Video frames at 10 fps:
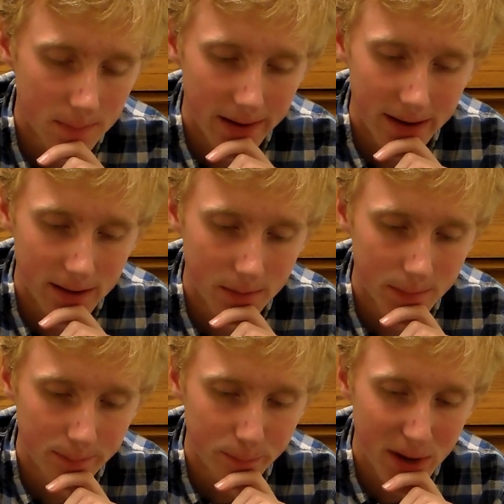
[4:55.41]
by
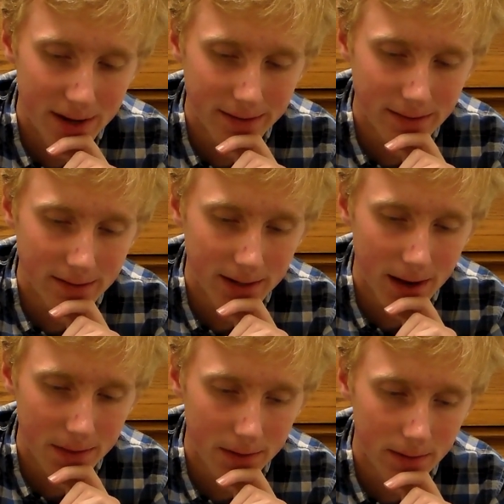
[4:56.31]
bonding
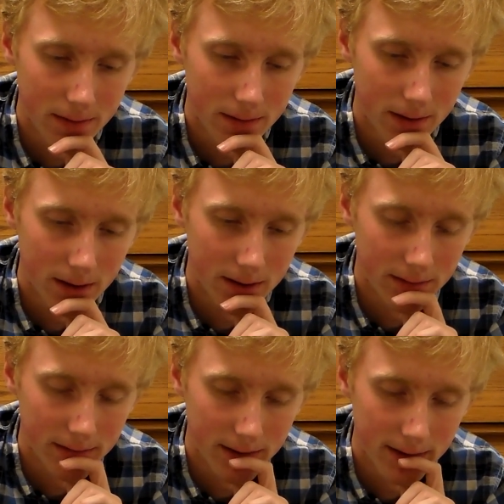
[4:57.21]
together.
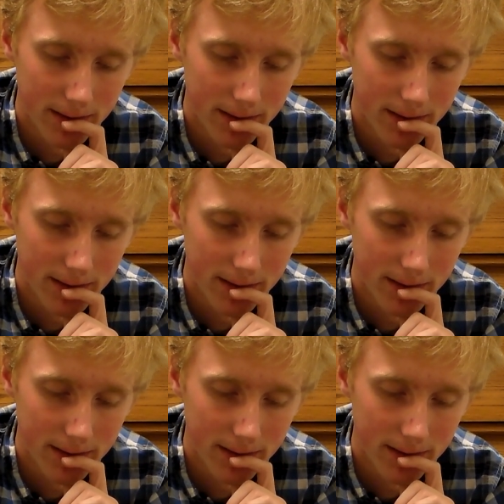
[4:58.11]
And